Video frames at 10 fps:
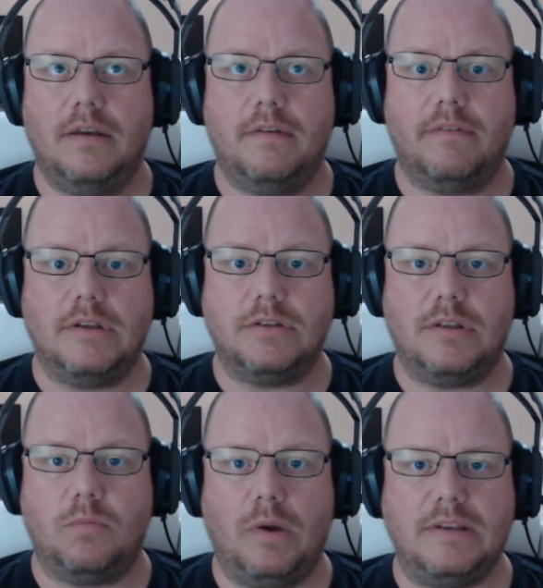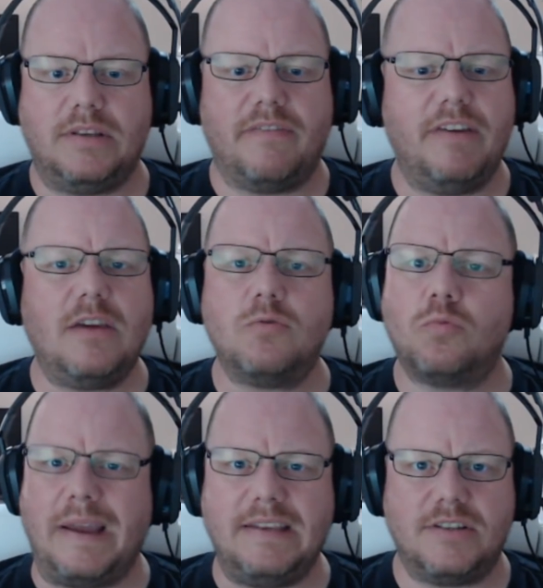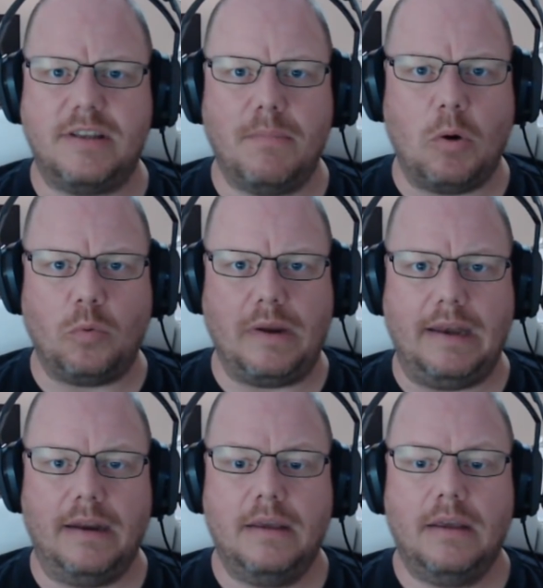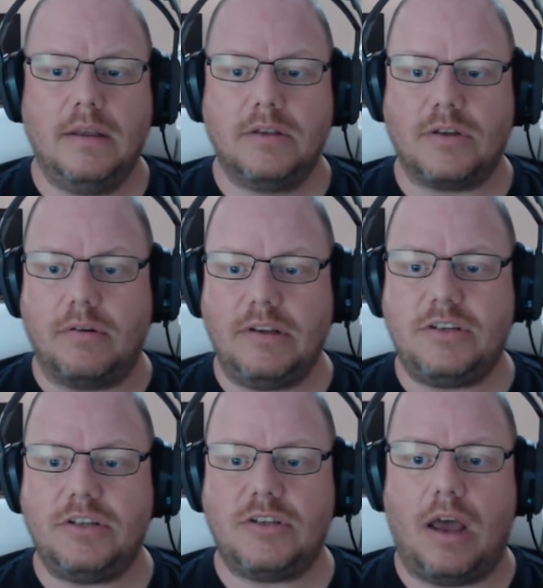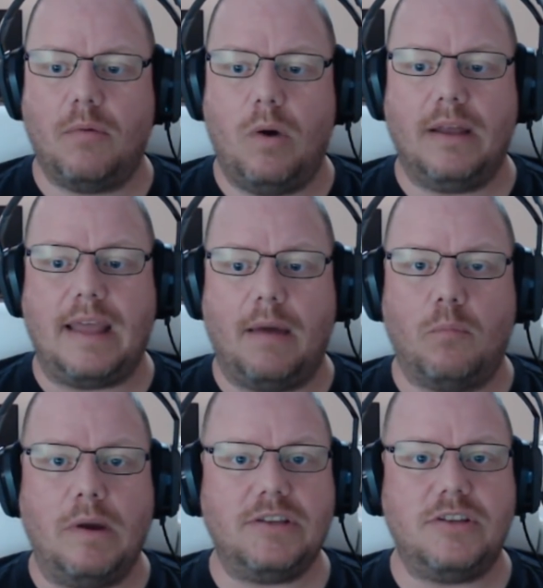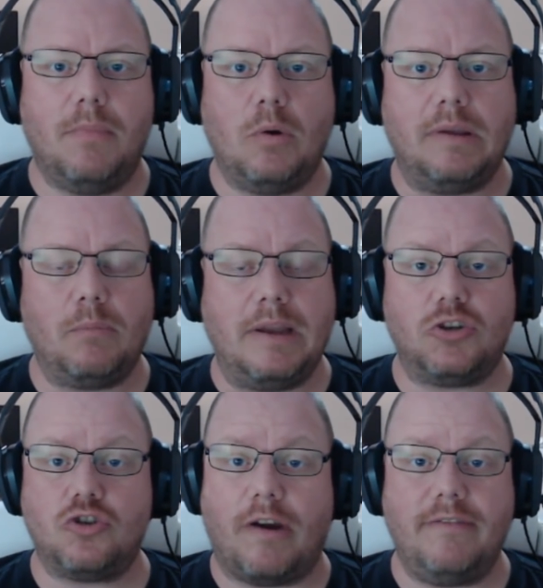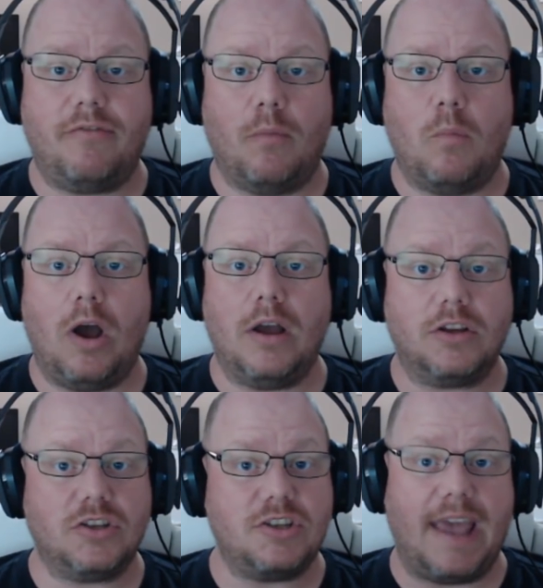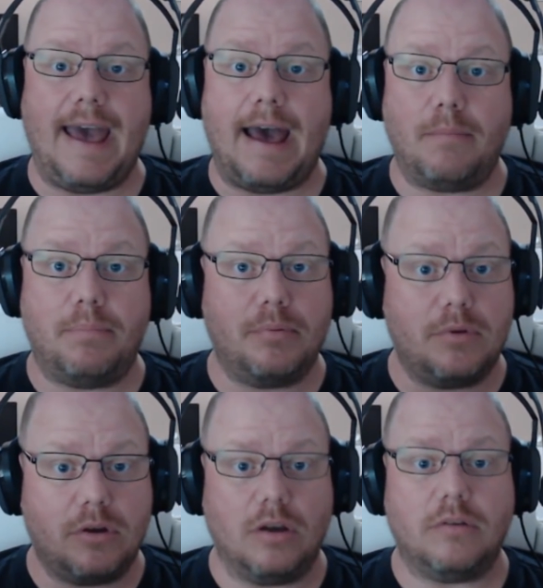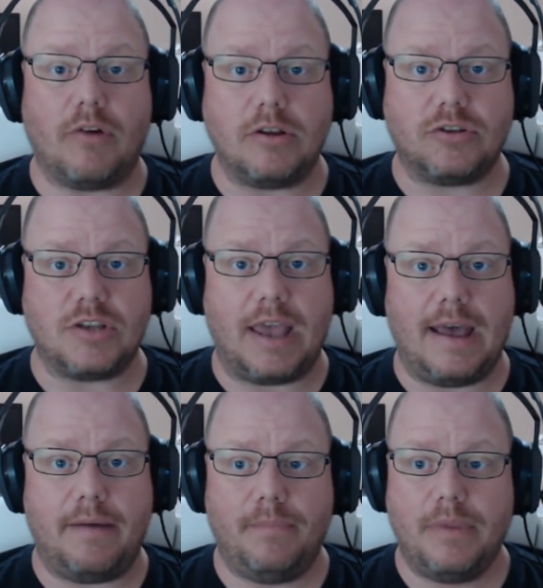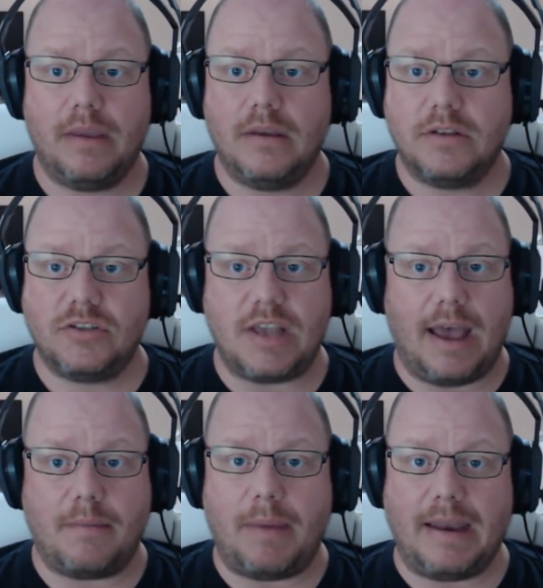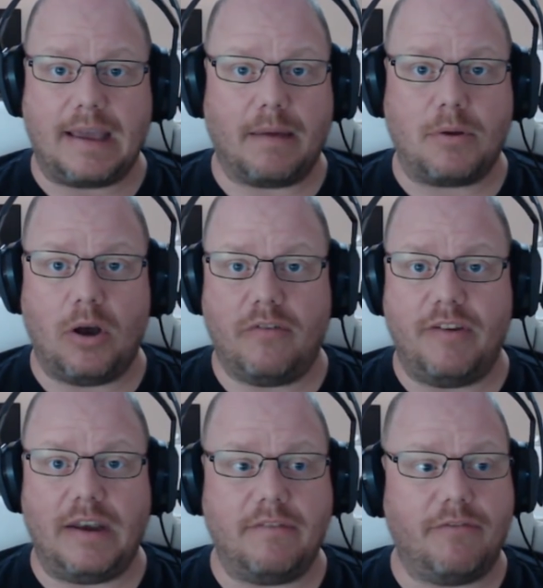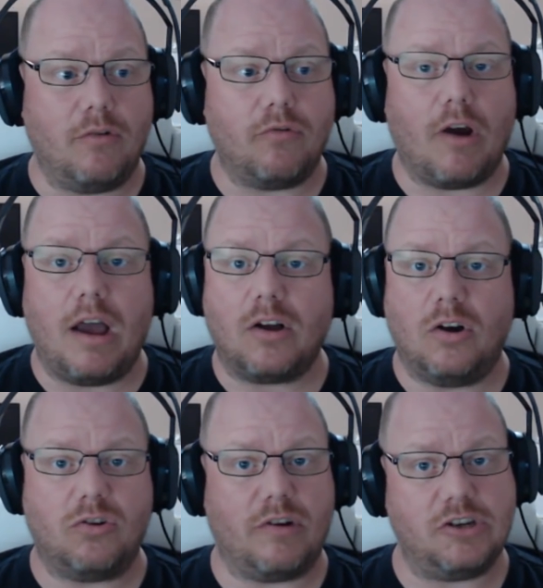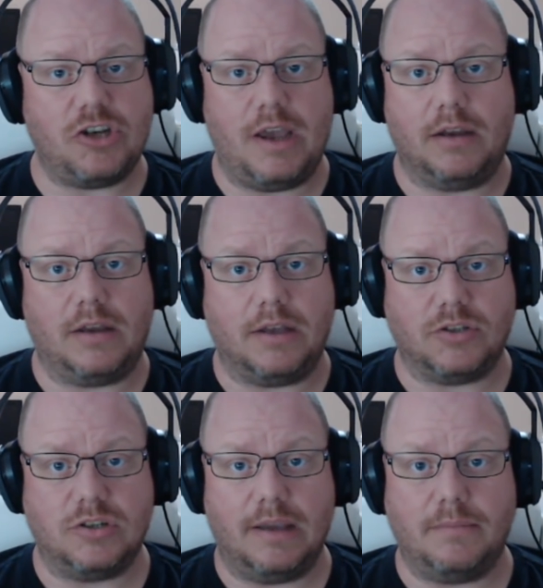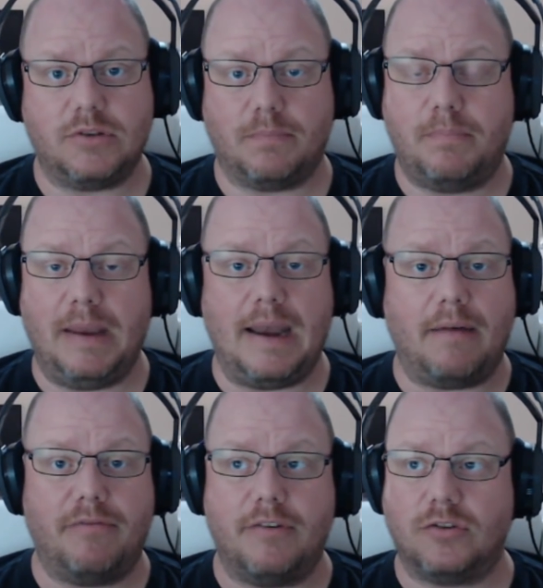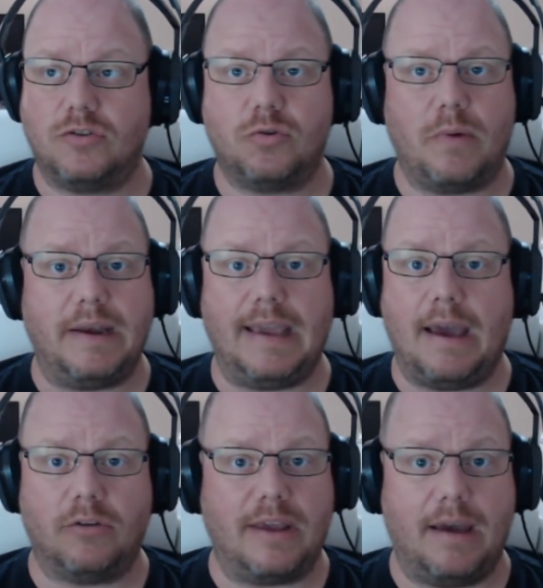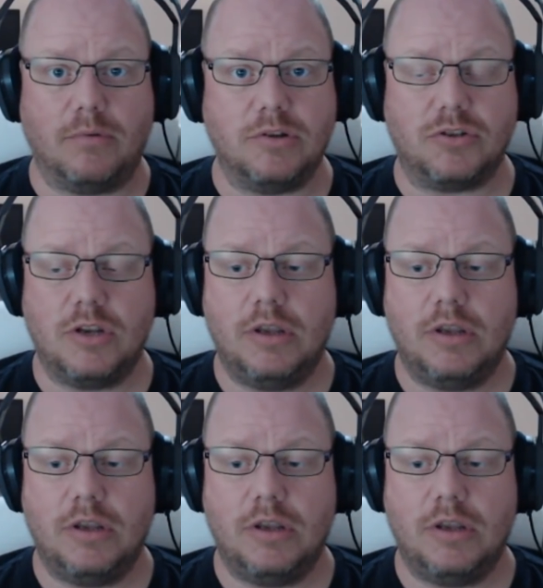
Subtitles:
Thursday, Wednesday. I think it was Wednesday morning. So this is what I done Wednesday morning. Went straight from work, sat up, got the rods out, sat up, had a cup of coffee, and then thought, right, I've got to crash out and go to sleep because I've been up for 20 odd hours.